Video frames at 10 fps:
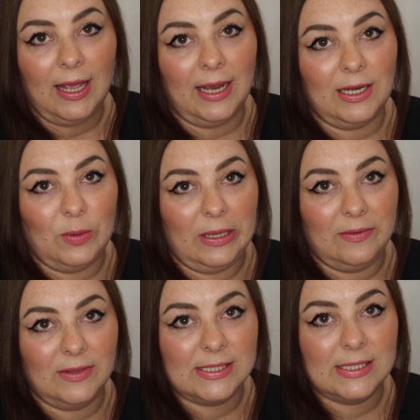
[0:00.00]
Anyway,
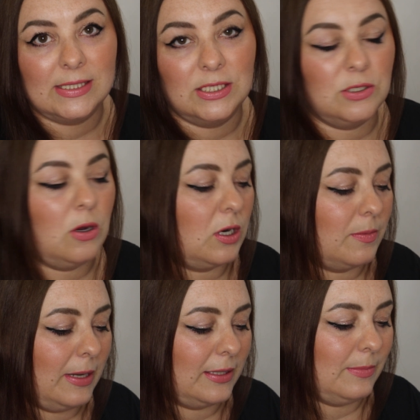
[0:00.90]
this is the Dark
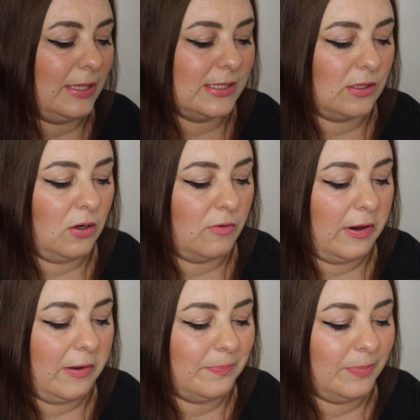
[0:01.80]
Matter
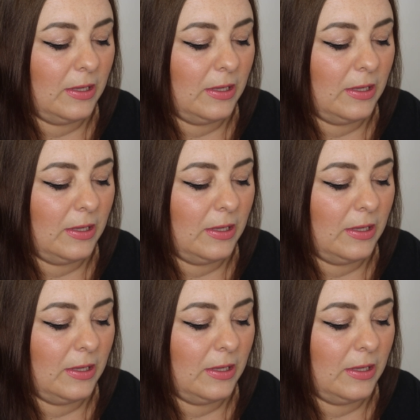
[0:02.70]
Mascara.